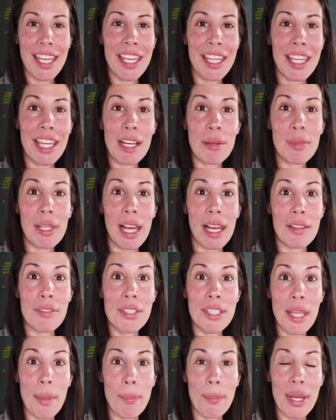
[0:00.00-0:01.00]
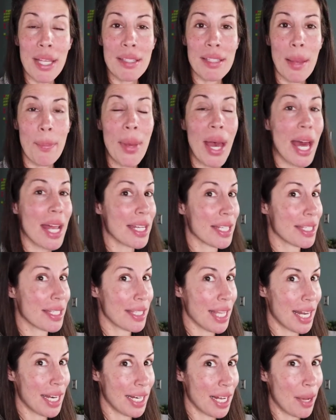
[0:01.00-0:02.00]
Ecamm Live, step by step, how to
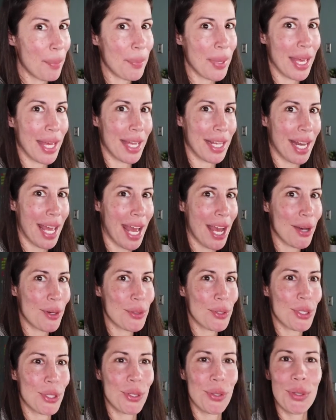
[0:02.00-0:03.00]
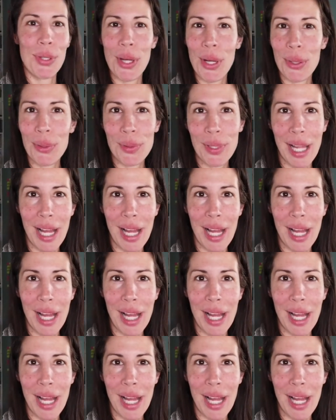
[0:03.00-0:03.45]
set it up and how to go